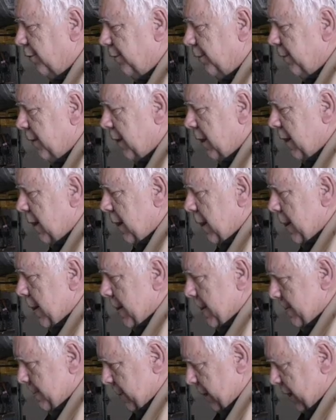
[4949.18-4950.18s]
The inner stub.
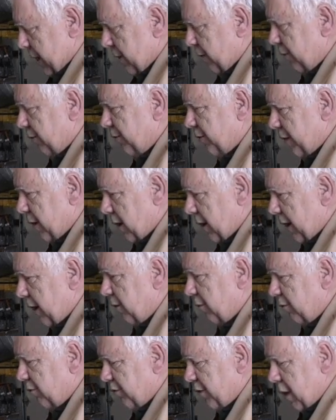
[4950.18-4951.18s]
The inner, stub, shaft, yeah.
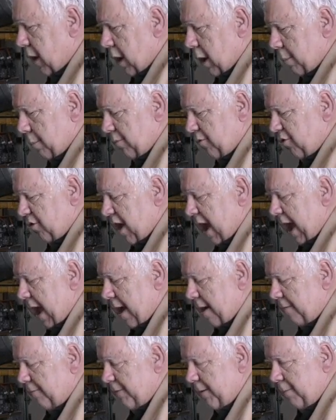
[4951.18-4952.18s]
inner stub
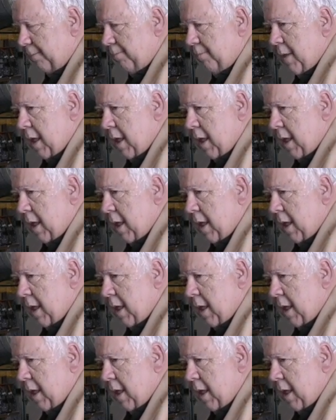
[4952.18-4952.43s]
shaft.